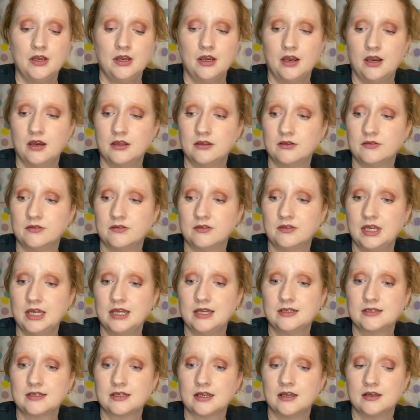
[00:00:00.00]
Other than
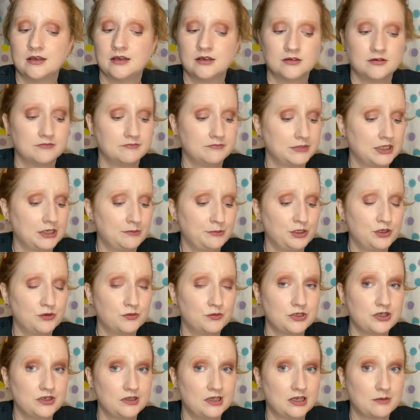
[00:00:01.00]
that, um, let me know
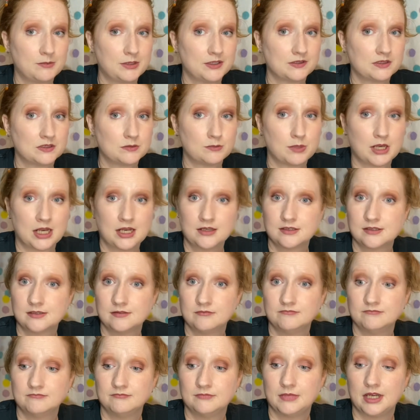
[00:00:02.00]
what you think about this box.
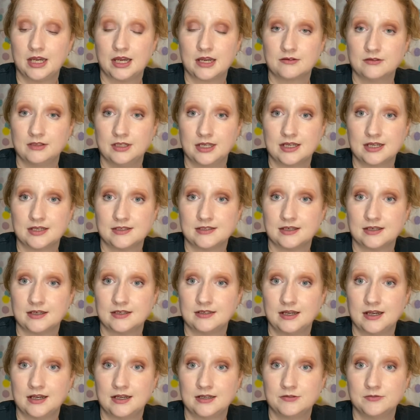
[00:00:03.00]
I, like I said,
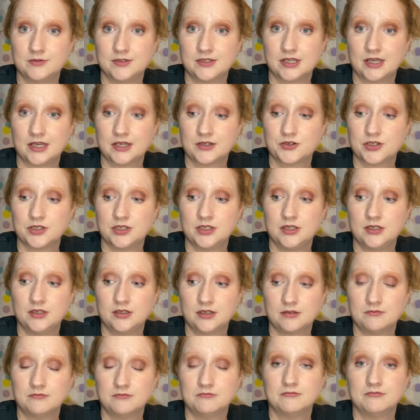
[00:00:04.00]
I was actually
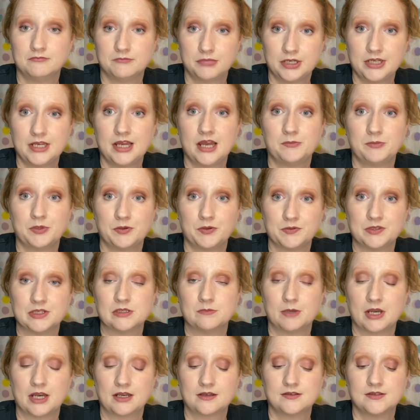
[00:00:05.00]
pretty happy with this
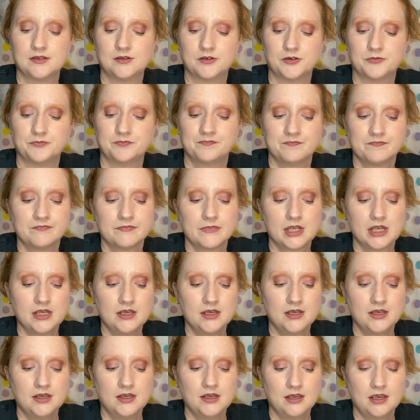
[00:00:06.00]
box. So,
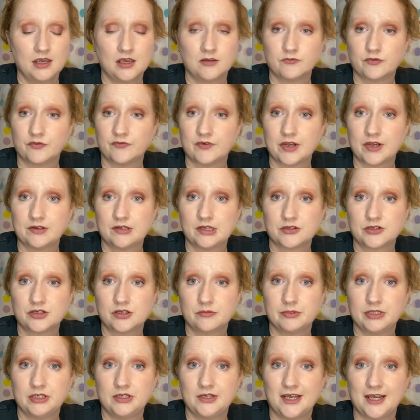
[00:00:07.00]
And for $5
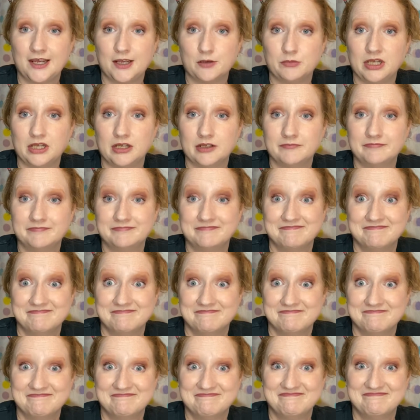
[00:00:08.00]
shipping, you can't beat it.
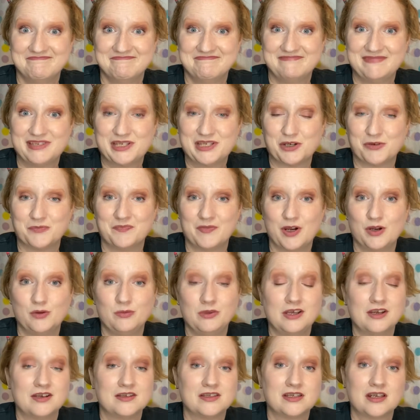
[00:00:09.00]
So I hope
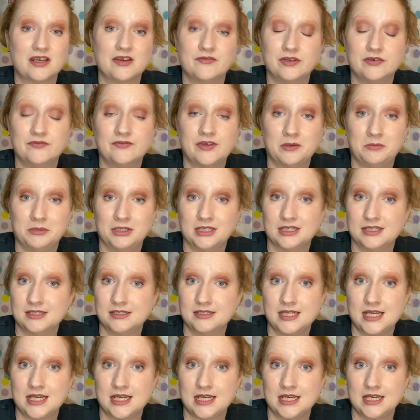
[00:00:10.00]
you guys are having a fabulous
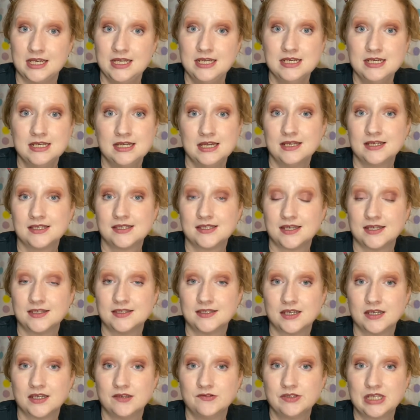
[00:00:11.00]
day. Stay
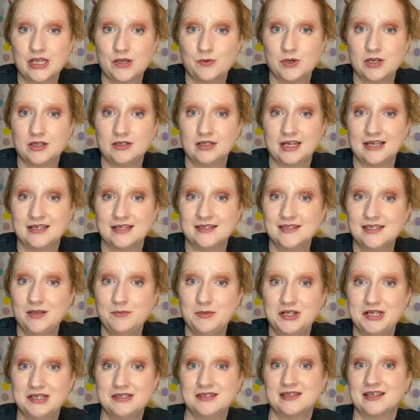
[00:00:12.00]
safe, stay well, and stay
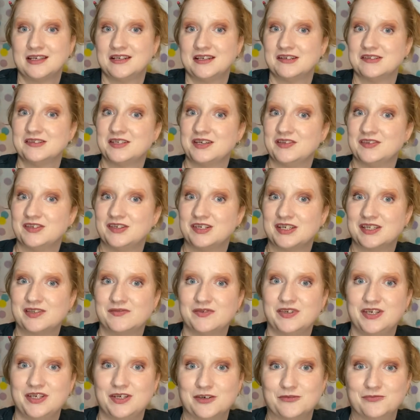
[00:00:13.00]
blessed, and I'll see you in the next
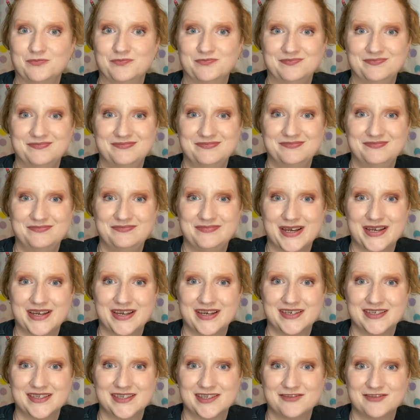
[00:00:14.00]
video. Bye,
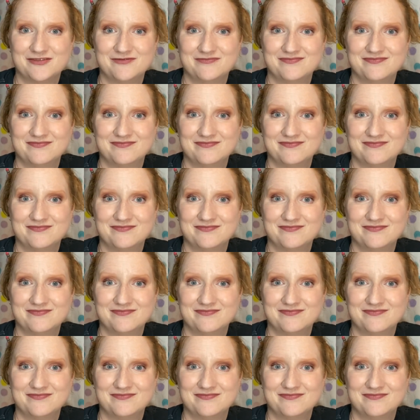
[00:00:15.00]
guys.